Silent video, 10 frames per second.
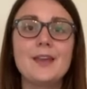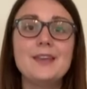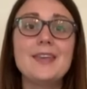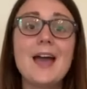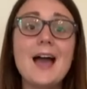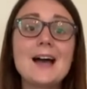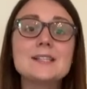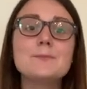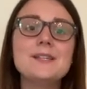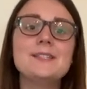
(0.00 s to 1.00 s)
Yet as
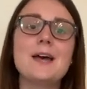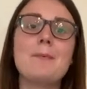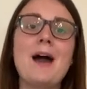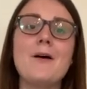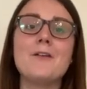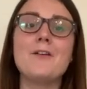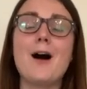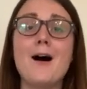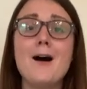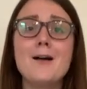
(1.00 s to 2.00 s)
we step out of
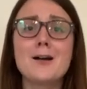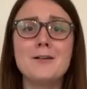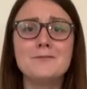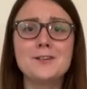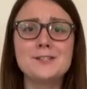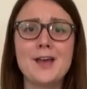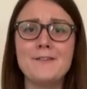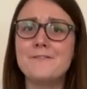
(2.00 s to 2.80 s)
our comfort zone,